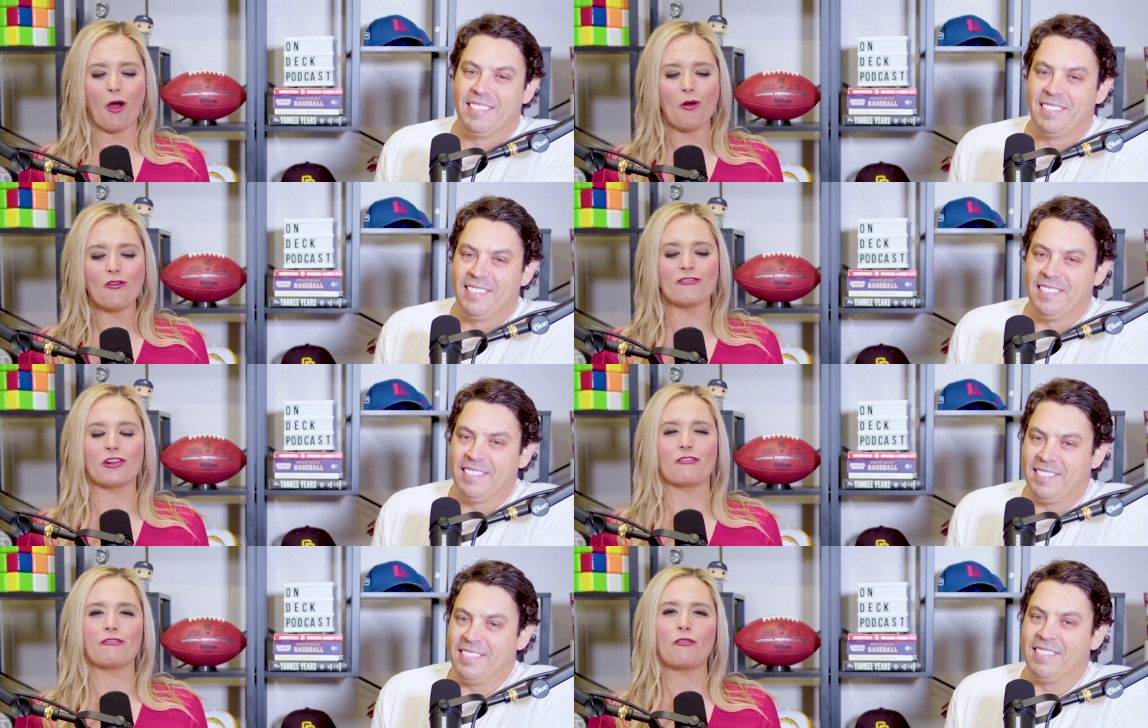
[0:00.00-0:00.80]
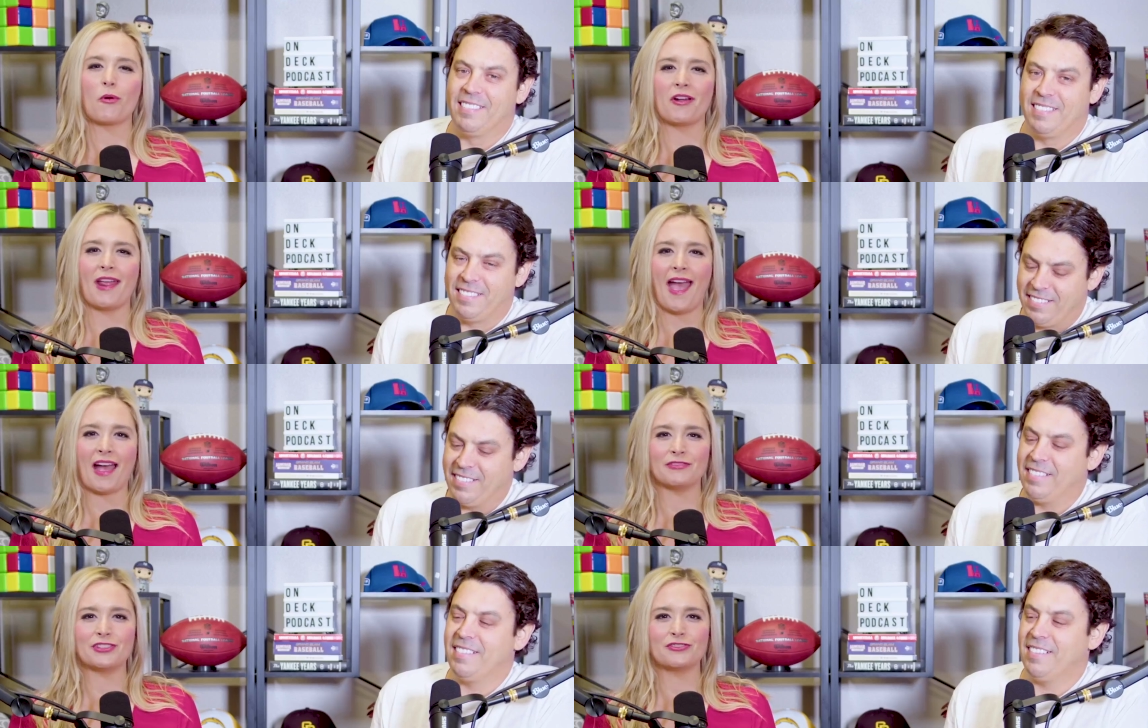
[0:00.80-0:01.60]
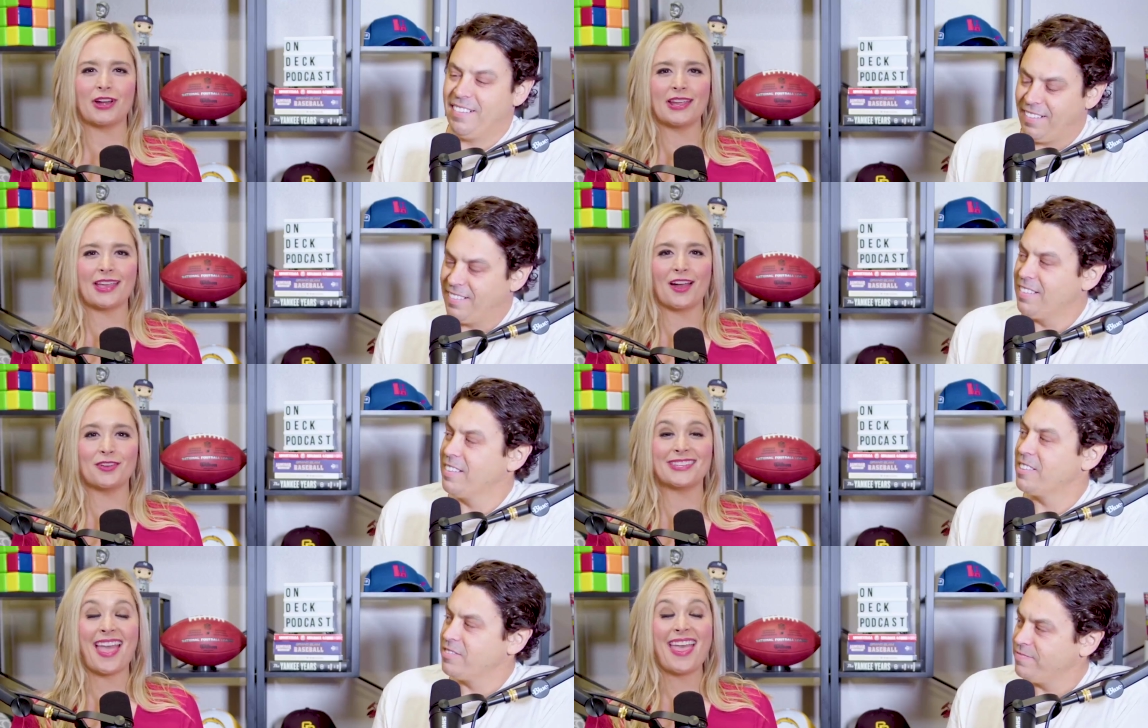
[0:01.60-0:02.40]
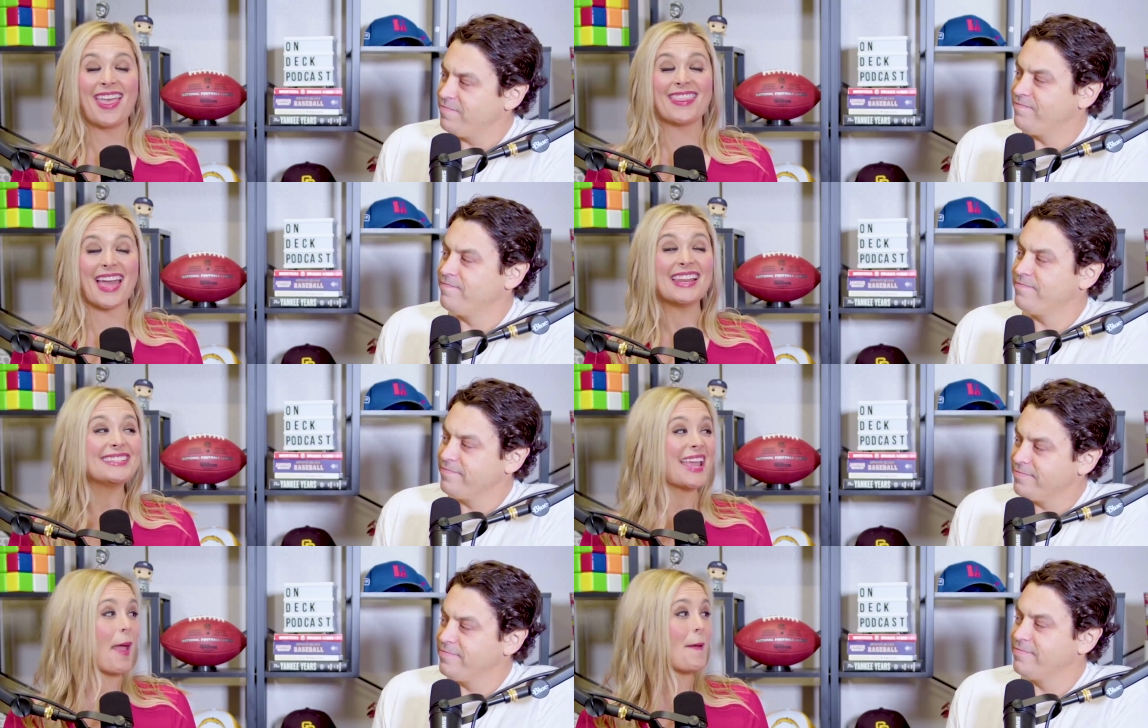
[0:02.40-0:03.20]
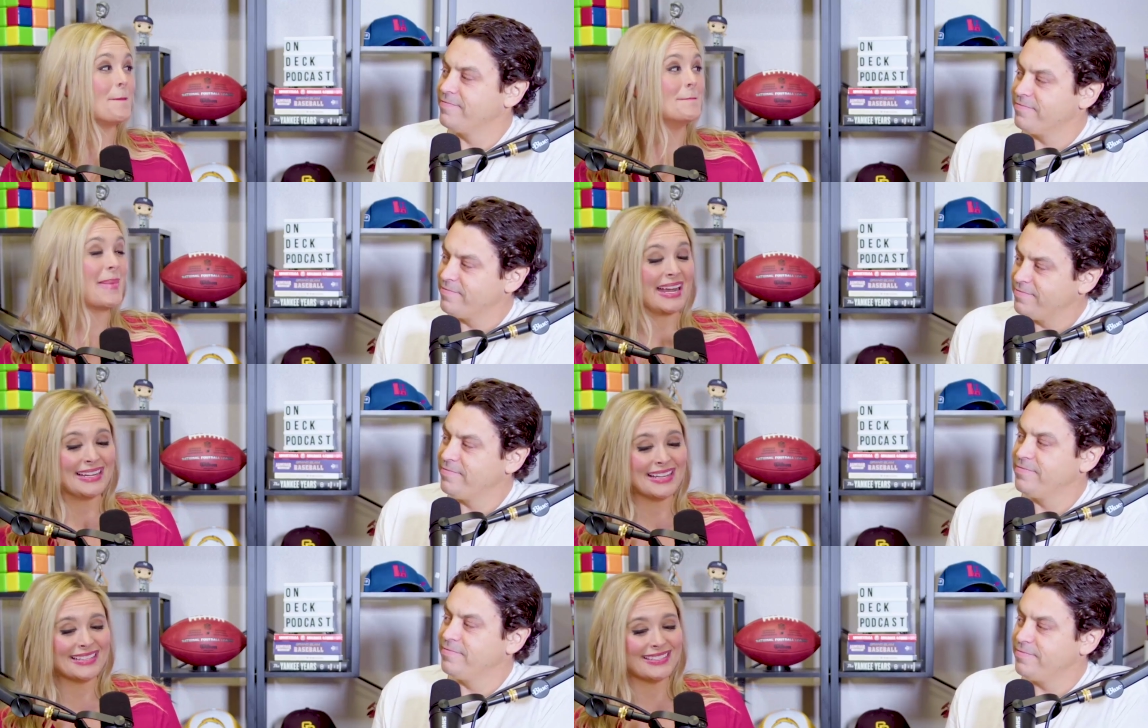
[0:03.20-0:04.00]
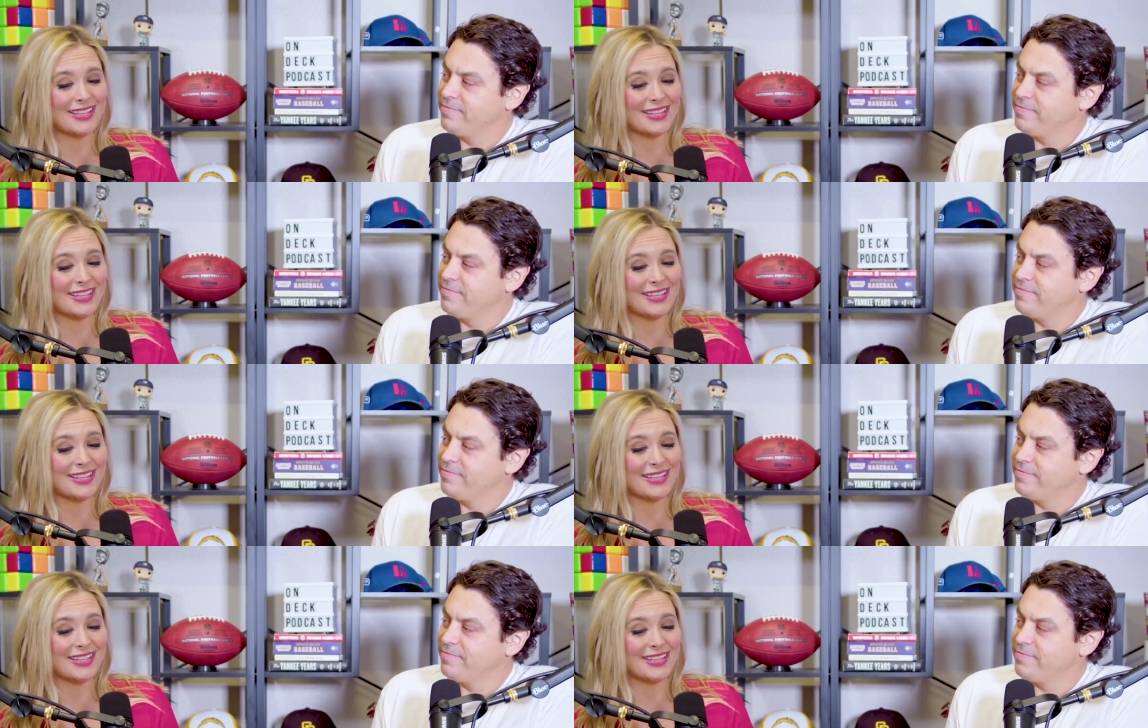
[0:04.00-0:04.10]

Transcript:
Speaker 1: over four and a half strikeouts. That is at minus